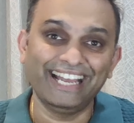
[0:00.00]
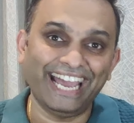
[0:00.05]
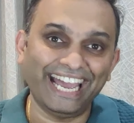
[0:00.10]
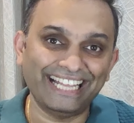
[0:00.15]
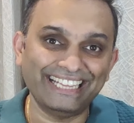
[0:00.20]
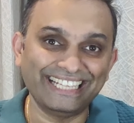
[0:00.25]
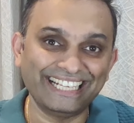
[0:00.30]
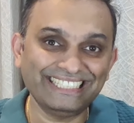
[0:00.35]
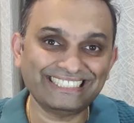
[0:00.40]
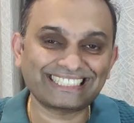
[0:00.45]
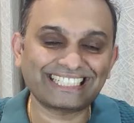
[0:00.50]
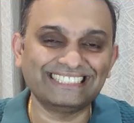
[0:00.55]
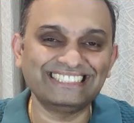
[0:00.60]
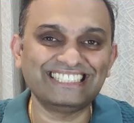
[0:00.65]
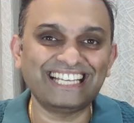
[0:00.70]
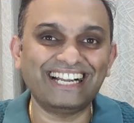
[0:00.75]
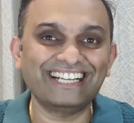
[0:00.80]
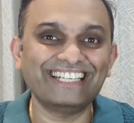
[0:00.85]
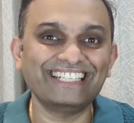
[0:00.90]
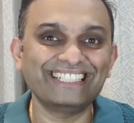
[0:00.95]
And these
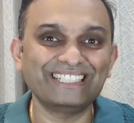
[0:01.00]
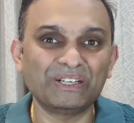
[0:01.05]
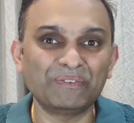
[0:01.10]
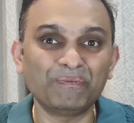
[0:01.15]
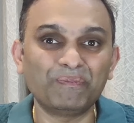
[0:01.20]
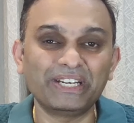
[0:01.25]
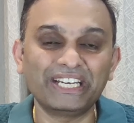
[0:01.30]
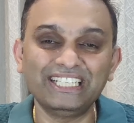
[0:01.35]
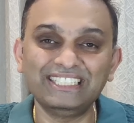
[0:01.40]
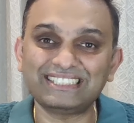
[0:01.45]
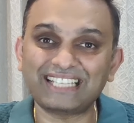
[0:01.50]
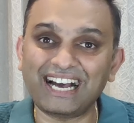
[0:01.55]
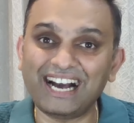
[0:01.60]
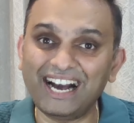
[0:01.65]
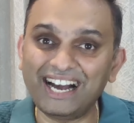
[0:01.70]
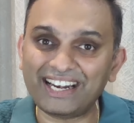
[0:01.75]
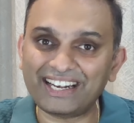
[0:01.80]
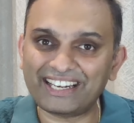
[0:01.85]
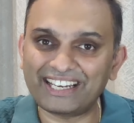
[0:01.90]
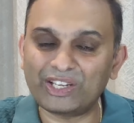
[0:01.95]
consulting companies
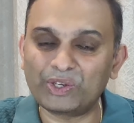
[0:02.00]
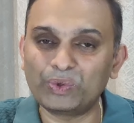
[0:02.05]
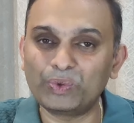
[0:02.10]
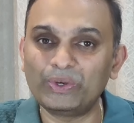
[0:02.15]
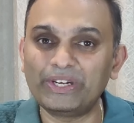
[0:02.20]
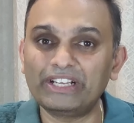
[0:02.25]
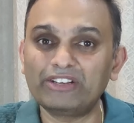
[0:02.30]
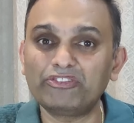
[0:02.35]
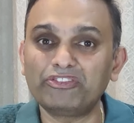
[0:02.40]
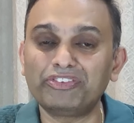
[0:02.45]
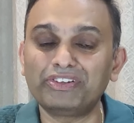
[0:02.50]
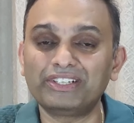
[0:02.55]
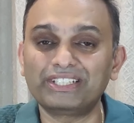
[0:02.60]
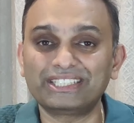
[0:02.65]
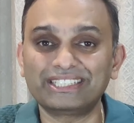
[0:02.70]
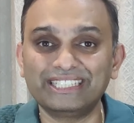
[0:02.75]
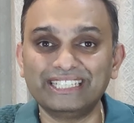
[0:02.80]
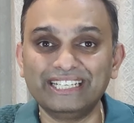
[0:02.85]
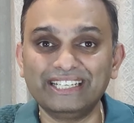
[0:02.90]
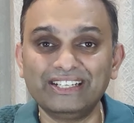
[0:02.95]
are recruiting for
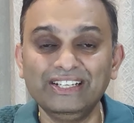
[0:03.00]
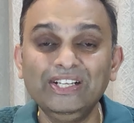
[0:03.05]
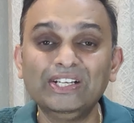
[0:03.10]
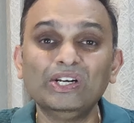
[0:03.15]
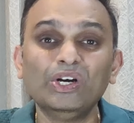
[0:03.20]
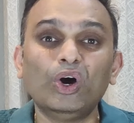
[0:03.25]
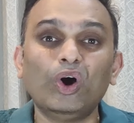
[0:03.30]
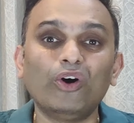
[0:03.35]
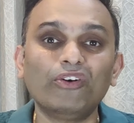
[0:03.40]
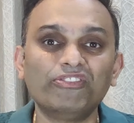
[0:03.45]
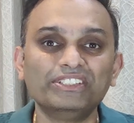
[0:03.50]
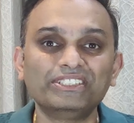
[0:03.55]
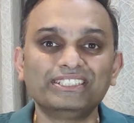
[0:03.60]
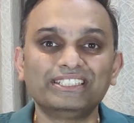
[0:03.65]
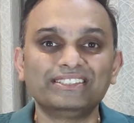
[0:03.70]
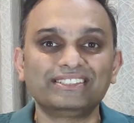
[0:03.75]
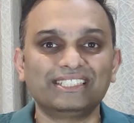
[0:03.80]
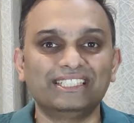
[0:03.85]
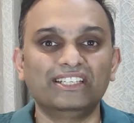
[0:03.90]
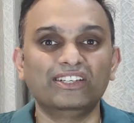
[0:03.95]
their
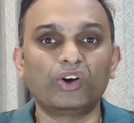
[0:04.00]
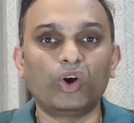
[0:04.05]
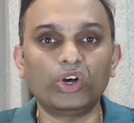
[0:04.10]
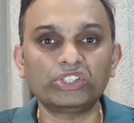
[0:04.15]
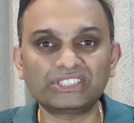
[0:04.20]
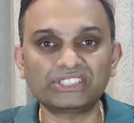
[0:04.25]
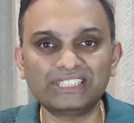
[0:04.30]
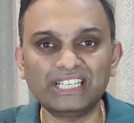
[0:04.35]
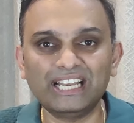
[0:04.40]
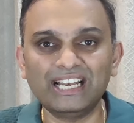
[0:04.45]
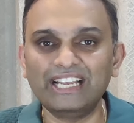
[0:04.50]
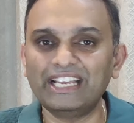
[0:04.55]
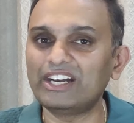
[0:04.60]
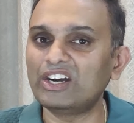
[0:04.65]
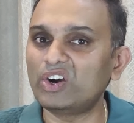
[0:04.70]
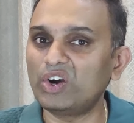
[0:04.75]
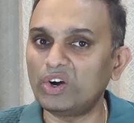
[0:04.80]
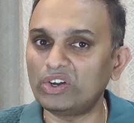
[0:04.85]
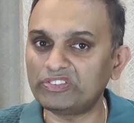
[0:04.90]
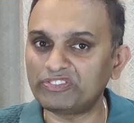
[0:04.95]
offices in
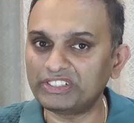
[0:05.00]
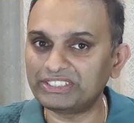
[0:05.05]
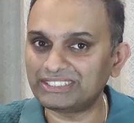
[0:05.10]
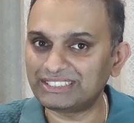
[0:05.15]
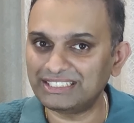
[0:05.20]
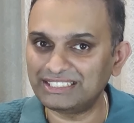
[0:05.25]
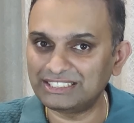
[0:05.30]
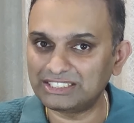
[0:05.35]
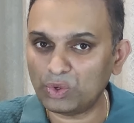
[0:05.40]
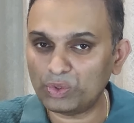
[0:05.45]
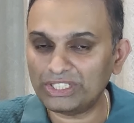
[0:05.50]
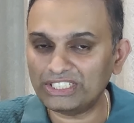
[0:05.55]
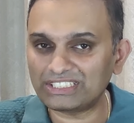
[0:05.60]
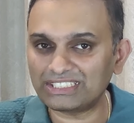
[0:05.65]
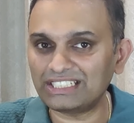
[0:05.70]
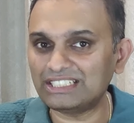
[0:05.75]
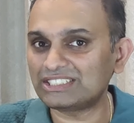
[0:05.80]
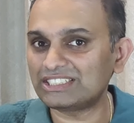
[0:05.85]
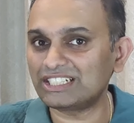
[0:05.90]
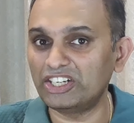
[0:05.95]
Australia, offices in
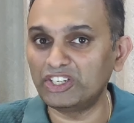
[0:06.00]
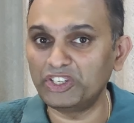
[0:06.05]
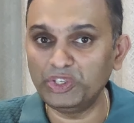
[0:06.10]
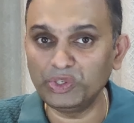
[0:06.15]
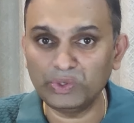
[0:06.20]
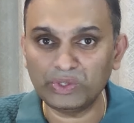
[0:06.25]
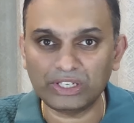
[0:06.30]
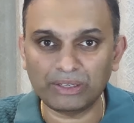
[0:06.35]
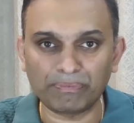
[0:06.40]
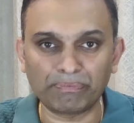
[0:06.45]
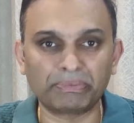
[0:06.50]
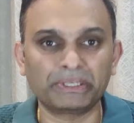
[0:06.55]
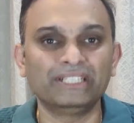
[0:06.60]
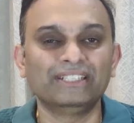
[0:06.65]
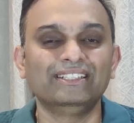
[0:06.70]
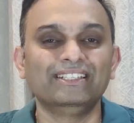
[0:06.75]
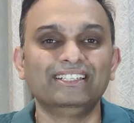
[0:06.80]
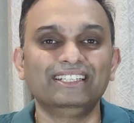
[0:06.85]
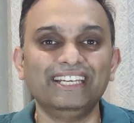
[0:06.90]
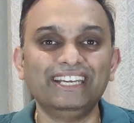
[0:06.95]
Southeast Asia, Europe,
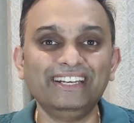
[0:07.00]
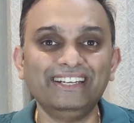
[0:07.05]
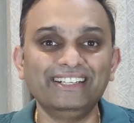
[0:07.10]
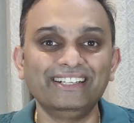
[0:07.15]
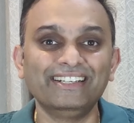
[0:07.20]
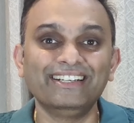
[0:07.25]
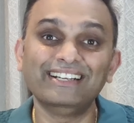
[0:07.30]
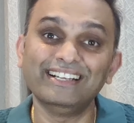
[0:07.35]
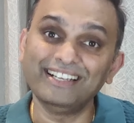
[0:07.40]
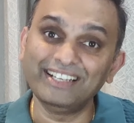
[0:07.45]
right?